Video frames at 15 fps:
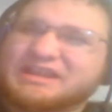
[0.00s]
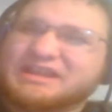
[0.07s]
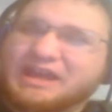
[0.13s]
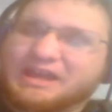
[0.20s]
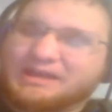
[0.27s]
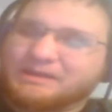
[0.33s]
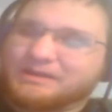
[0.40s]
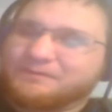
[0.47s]

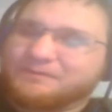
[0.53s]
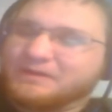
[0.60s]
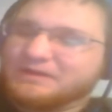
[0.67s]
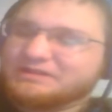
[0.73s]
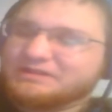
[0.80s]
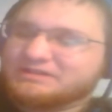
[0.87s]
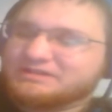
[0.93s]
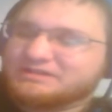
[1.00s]
I
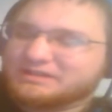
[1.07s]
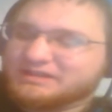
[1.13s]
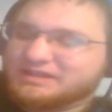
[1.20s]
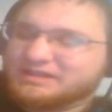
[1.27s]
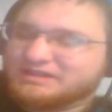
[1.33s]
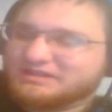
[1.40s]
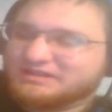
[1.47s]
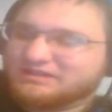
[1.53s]
find the
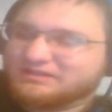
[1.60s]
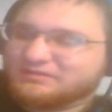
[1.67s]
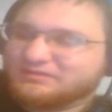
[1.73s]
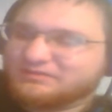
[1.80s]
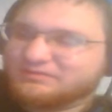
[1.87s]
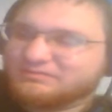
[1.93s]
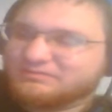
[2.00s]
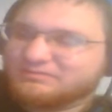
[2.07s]
latest,
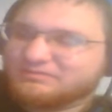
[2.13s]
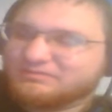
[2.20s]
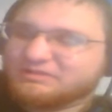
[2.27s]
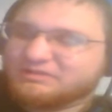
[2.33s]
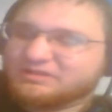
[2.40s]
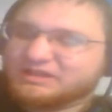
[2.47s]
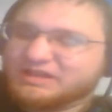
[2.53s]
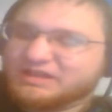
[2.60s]

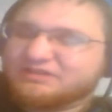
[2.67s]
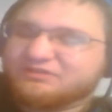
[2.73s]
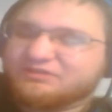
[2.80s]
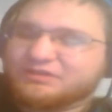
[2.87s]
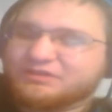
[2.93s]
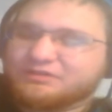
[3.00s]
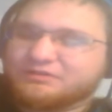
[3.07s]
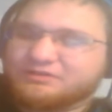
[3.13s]
or the last
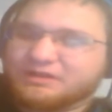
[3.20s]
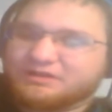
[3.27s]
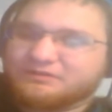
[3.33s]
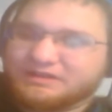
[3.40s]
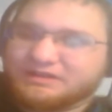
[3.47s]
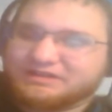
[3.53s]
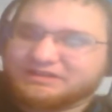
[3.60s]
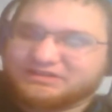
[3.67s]
few Final
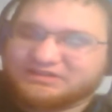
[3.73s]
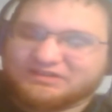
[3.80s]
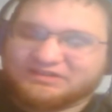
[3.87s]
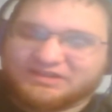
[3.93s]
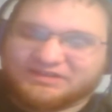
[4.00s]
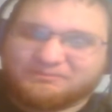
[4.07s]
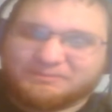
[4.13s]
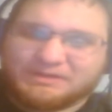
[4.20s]
Fantasies
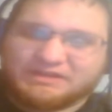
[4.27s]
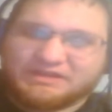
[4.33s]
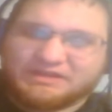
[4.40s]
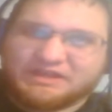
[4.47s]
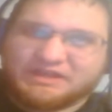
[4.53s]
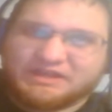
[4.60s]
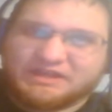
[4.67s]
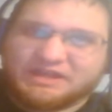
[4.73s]
have been
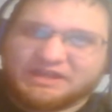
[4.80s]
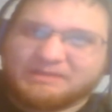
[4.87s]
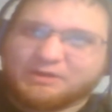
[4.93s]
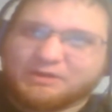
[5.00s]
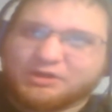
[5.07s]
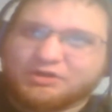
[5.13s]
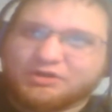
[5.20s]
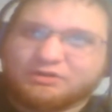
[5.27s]

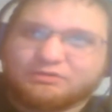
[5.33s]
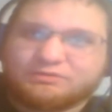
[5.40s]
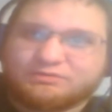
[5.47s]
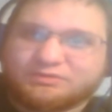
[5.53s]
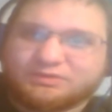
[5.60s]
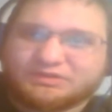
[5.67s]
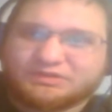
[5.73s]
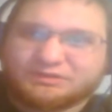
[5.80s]

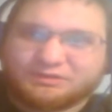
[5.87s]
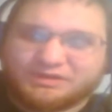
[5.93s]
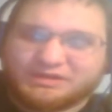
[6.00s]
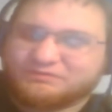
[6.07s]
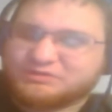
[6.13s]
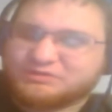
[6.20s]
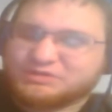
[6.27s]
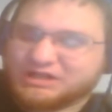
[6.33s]
MMOs, or
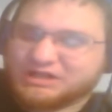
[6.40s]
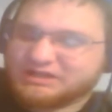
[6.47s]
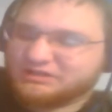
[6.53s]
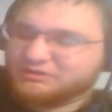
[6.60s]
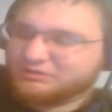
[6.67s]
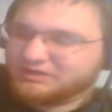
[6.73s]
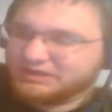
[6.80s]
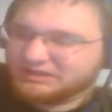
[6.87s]
they've tried
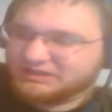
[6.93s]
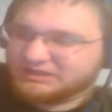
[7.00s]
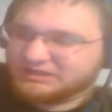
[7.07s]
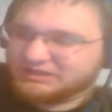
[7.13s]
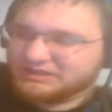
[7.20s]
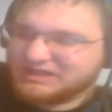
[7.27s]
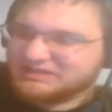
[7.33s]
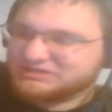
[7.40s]
going
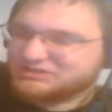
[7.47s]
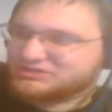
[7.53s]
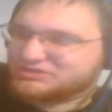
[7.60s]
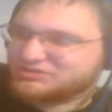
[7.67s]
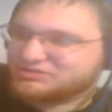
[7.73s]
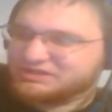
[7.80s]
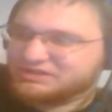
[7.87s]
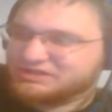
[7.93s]
into
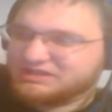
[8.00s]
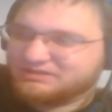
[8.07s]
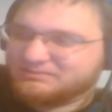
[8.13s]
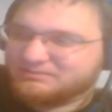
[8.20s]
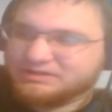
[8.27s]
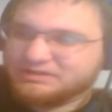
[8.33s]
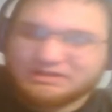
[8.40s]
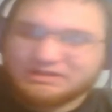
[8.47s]
that
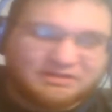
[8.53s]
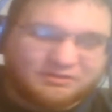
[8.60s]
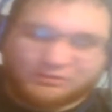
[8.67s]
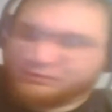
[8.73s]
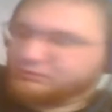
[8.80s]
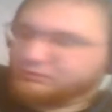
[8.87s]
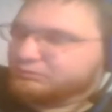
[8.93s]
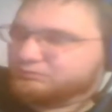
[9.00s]
stream,
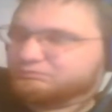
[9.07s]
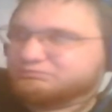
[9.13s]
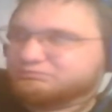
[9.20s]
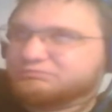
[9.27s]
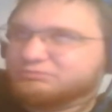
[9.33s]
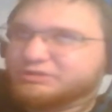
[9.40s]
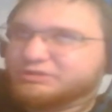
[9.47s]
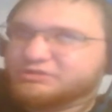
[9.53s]
or
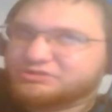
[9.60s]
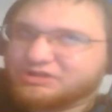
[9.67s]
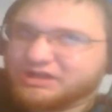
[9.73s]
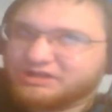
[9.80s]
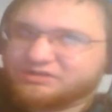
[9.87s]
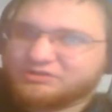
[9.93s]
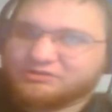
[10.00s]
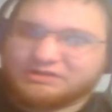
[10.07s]

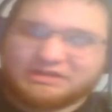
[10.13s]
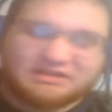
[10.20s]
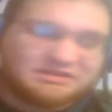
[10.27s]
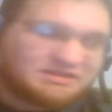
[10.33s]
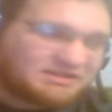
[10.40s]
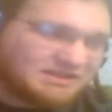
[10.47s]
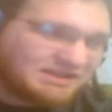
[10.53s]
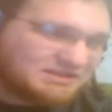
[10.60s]
retried going
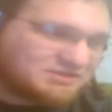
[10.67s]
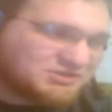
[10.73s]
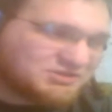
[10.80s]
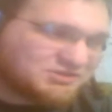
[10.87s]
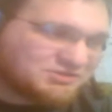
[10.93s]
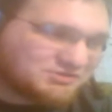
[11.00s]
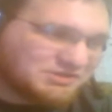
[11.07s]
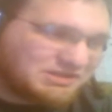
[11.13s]
into that
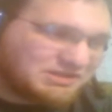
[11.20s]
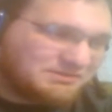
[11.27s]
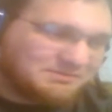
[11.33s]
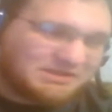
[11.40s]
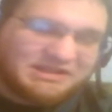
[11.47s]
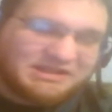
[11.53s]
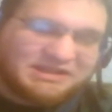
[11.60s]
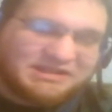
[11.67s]
stream,
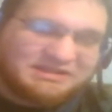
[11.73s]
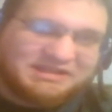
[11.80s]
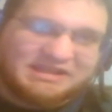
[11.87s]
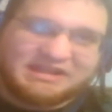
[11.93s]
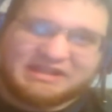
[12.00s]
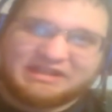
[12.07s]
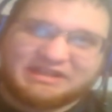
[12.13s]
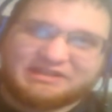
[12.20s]
and
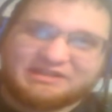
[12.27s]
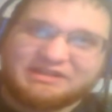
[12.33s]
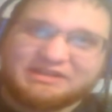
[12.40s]
then